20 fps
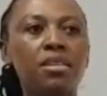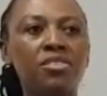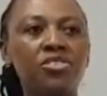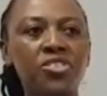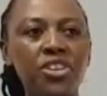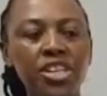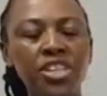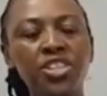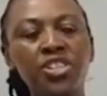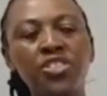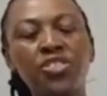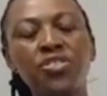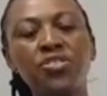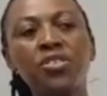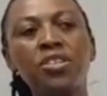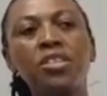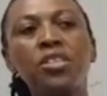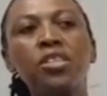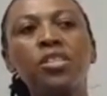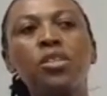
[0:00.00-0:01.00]

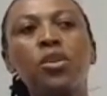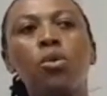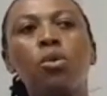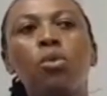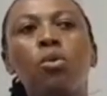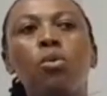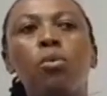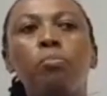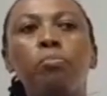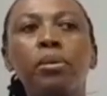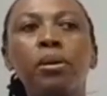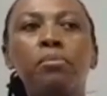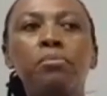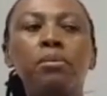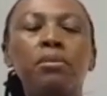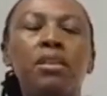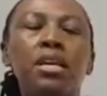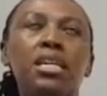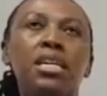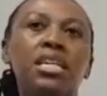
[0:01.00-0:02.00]
registrars or
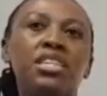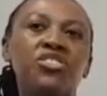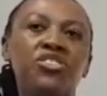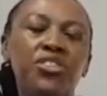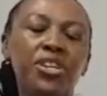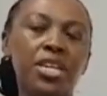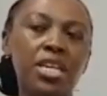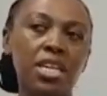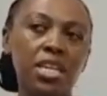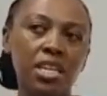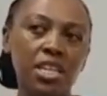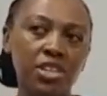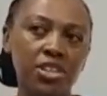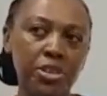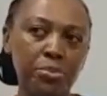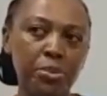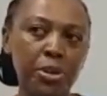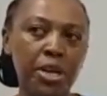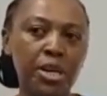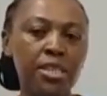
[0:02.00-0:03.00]
people that are training
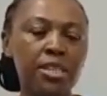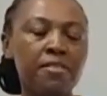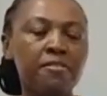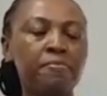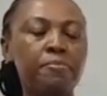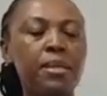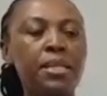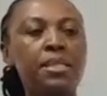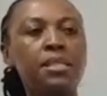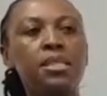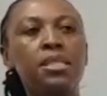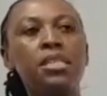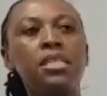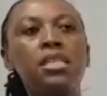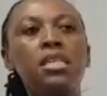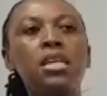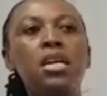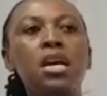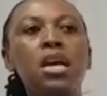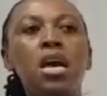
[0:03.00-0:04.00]
in reproductive
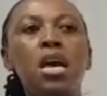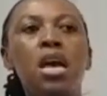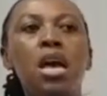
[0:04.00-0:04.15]
medicine